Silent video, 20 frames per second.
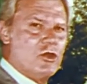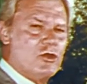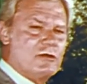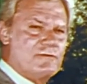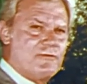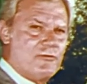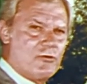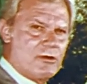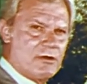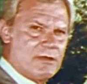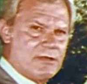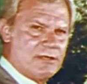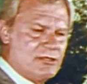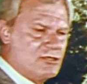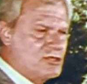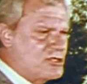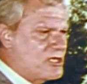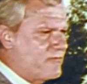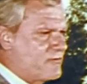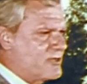Look for it
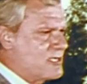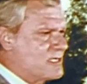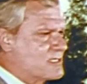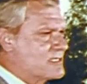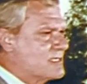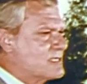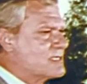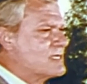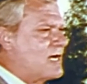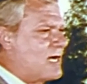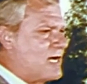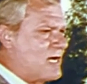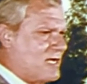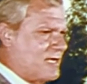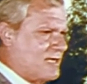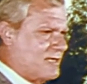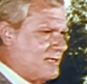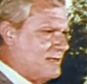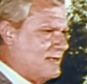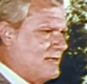in Chevy's
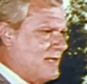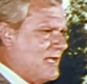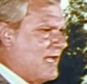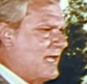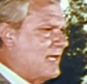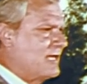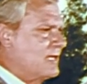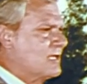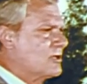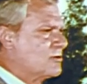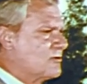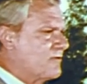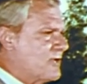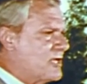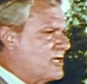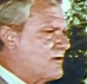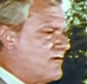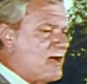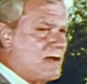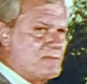design and
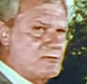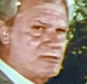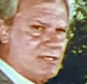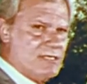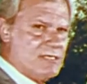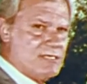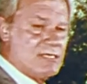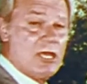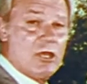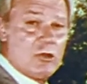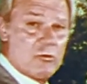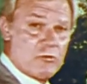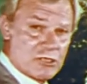innovative options